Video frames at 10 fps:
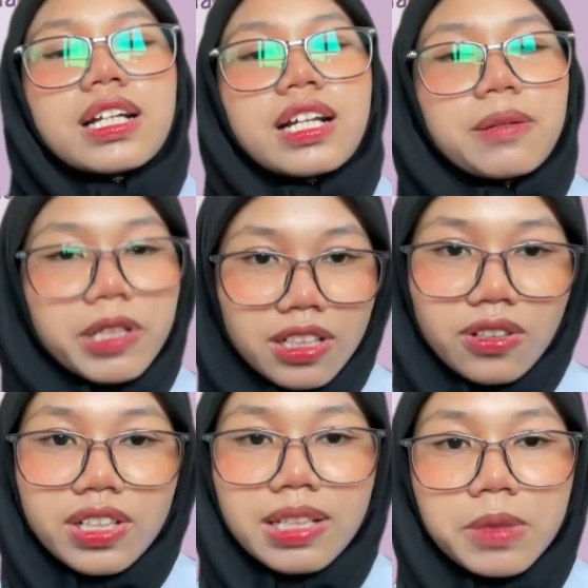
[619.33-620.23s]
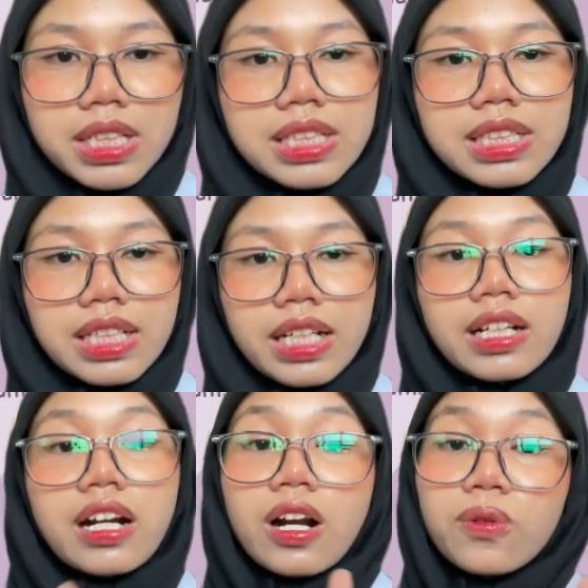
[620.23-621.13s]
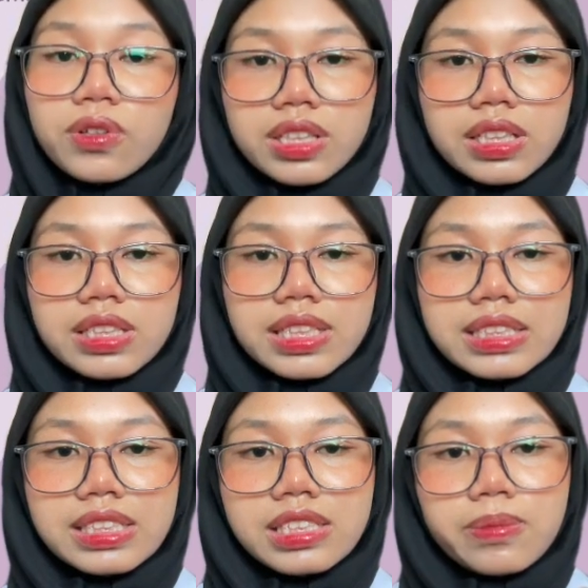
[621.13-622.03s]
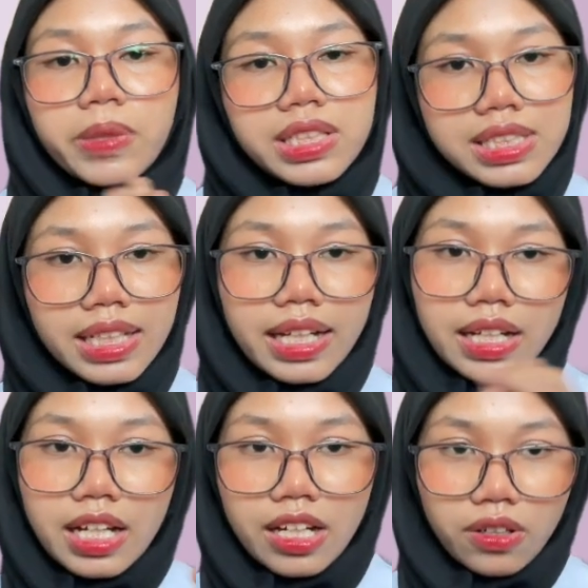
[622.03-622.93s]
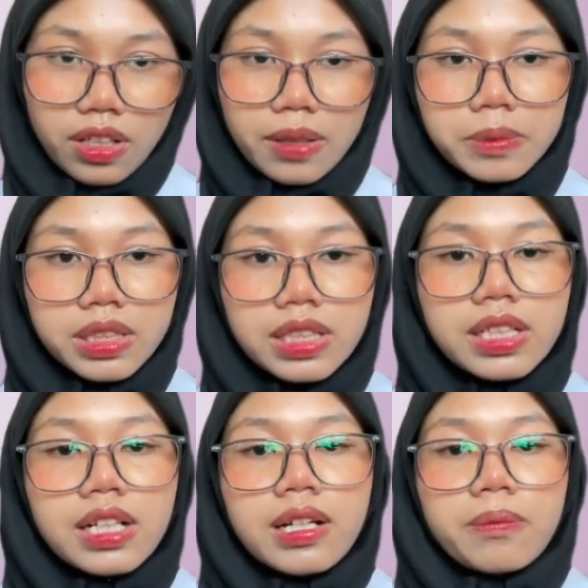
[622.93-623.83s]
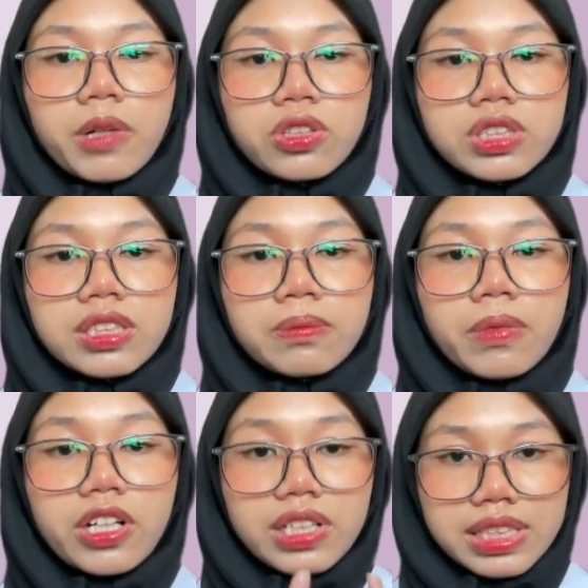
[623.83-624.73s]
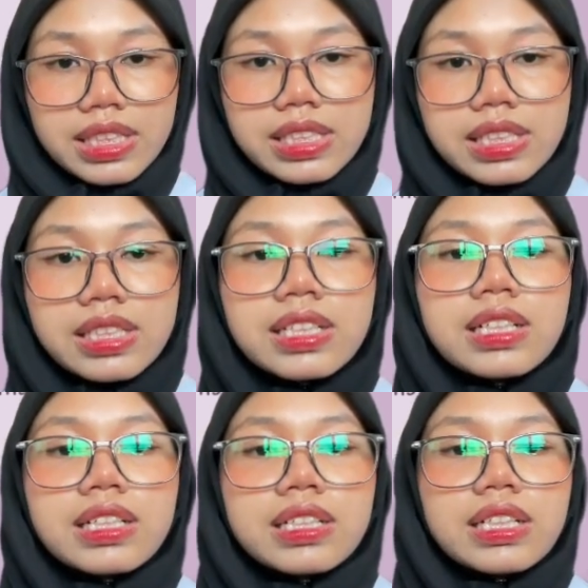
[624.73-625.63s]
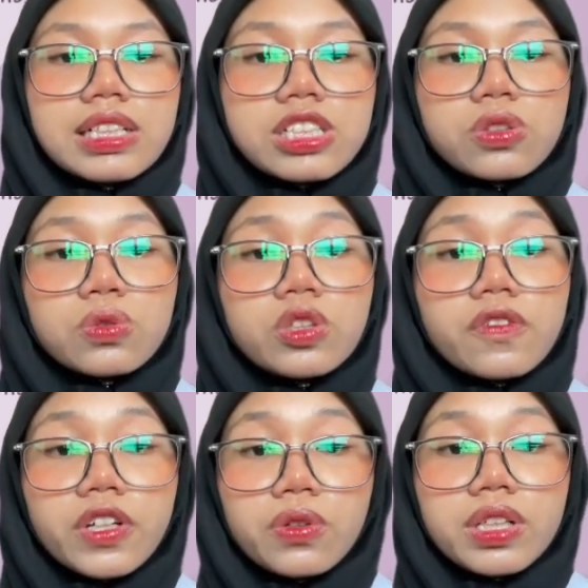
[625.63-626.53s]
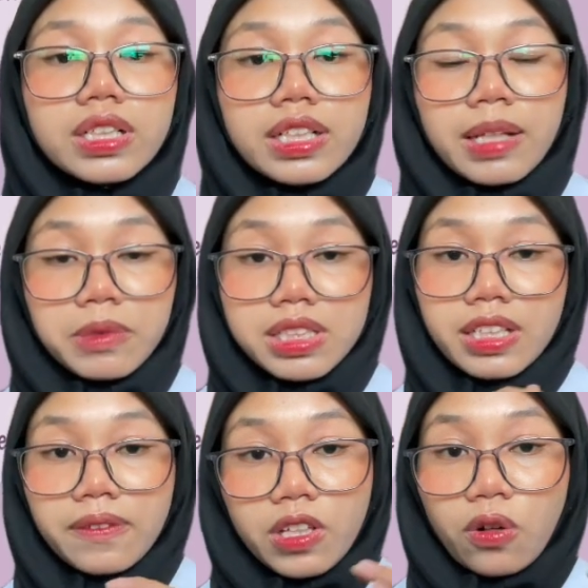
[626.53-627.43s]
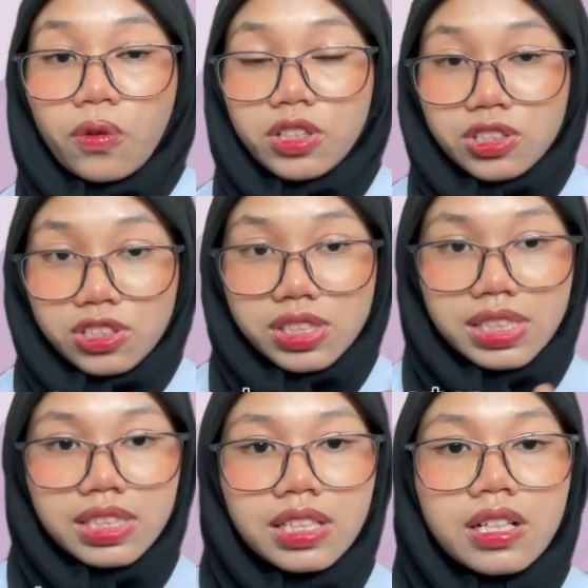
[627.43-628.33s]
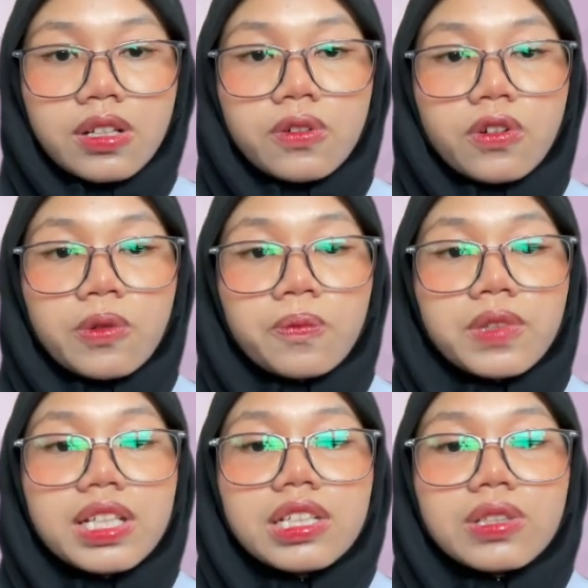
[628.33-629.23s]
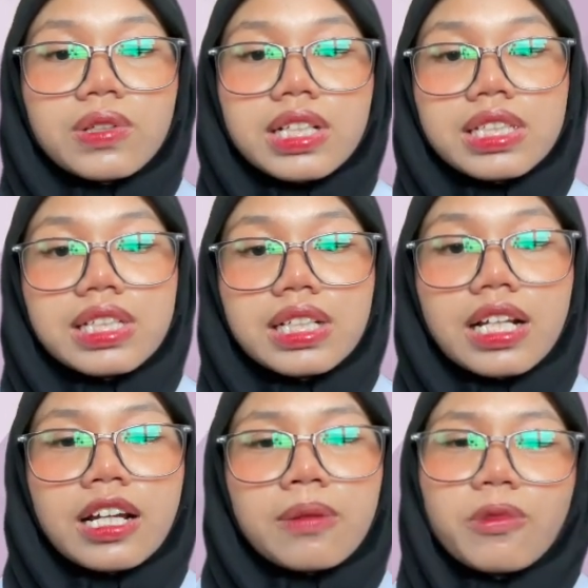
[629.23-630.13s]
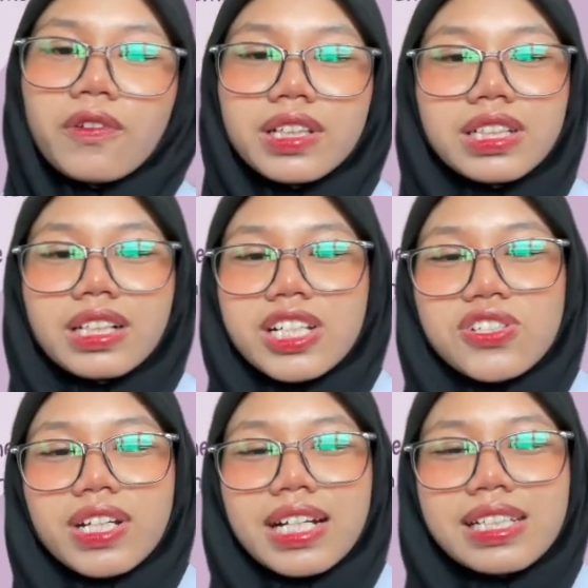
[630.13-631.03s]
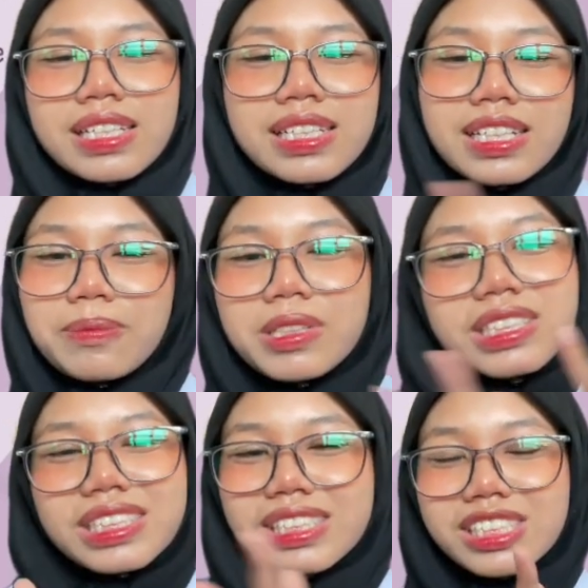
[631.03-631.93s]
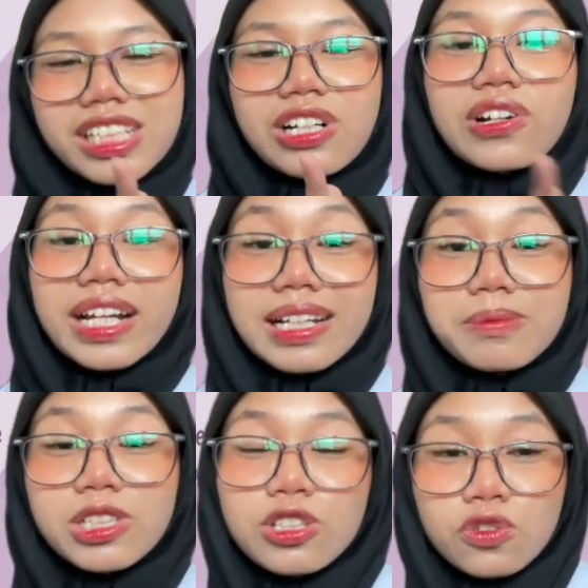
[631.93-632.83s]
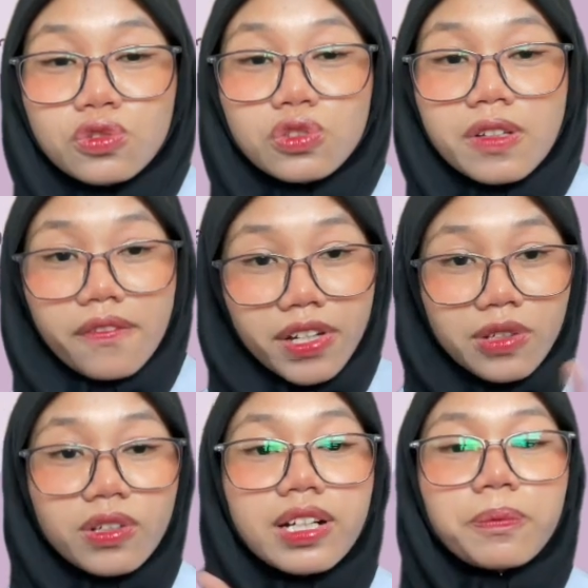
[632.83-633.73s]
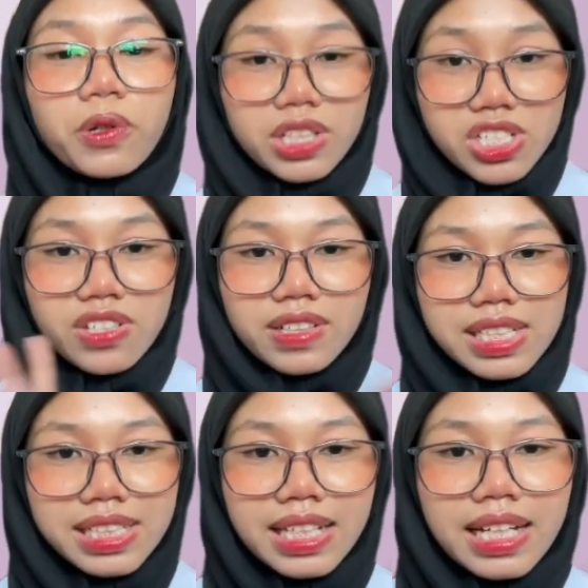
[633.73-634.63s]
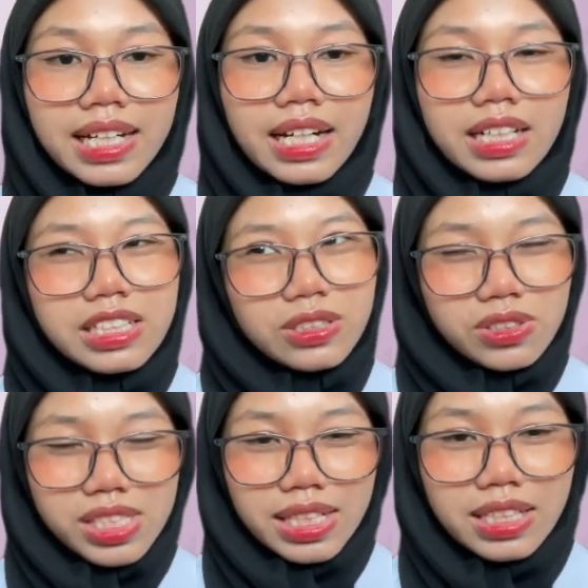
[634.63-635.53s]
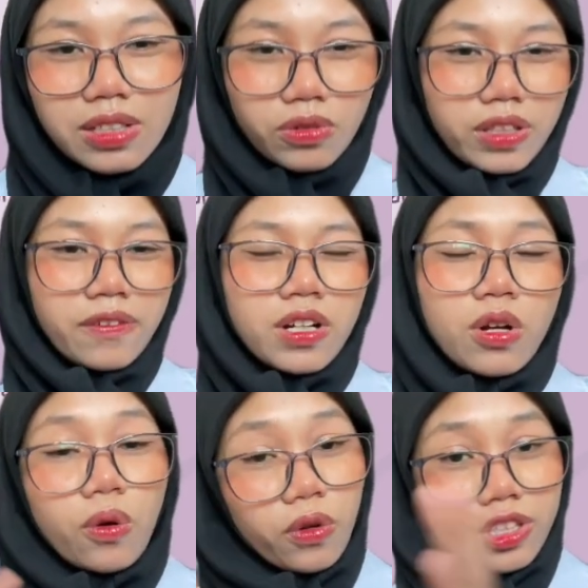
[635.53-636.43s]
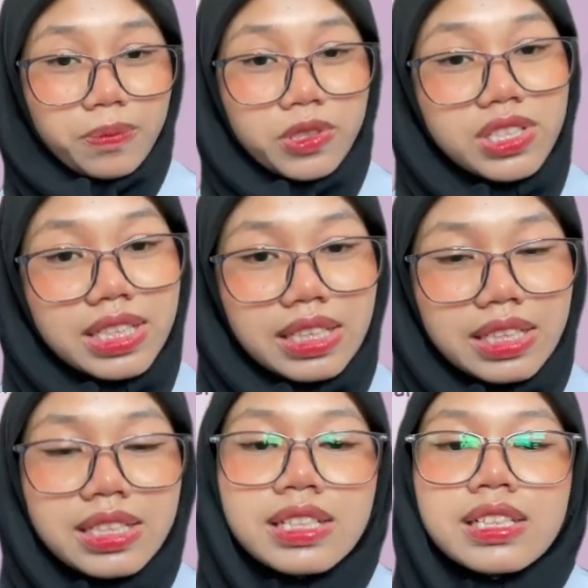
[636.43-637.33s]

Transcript: chemical contaminants in groundwater such as pesticide and hydrocarbon by using BIO6. It is to evaluate the chemical safety of water sources. From this, we can see that both articles actually has similar general aims to evaluate potential risks that are associated with water pollutants.